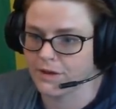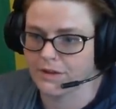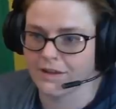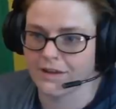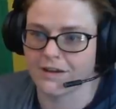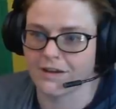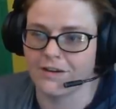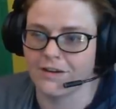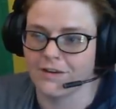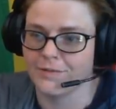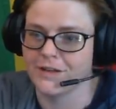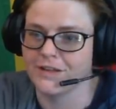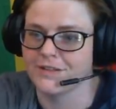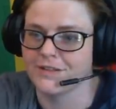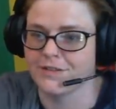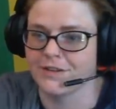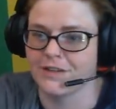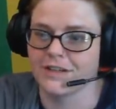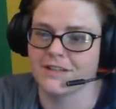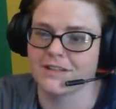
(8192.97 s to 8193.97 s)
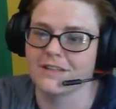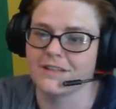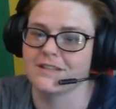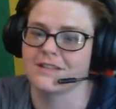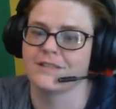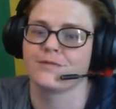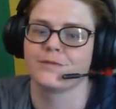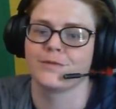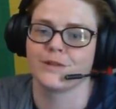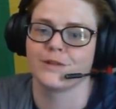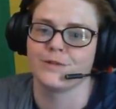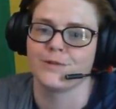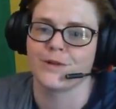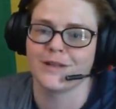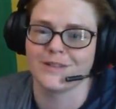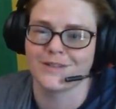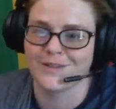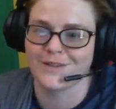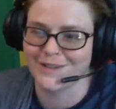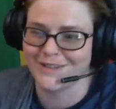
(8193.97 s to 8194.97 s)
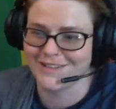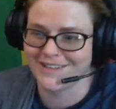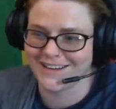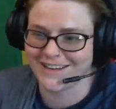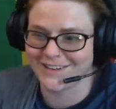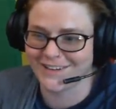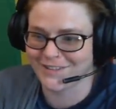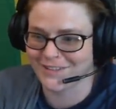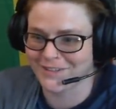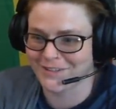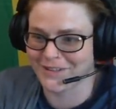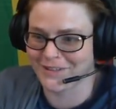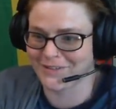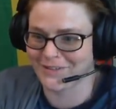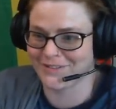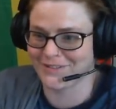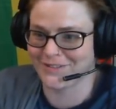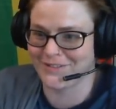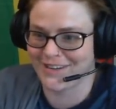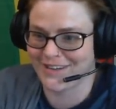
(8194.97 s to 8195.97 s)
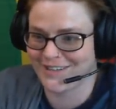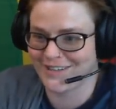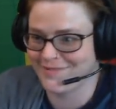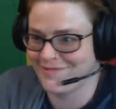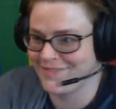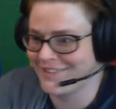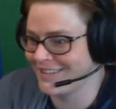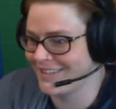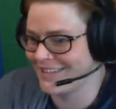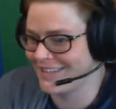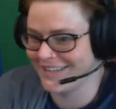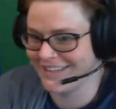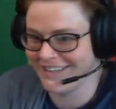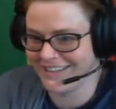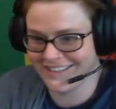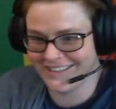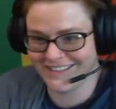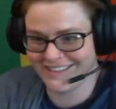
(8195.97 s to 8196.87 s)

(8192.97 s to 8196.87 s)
like on my screen because it's a really wide screen. I don't know like which way I should be looking.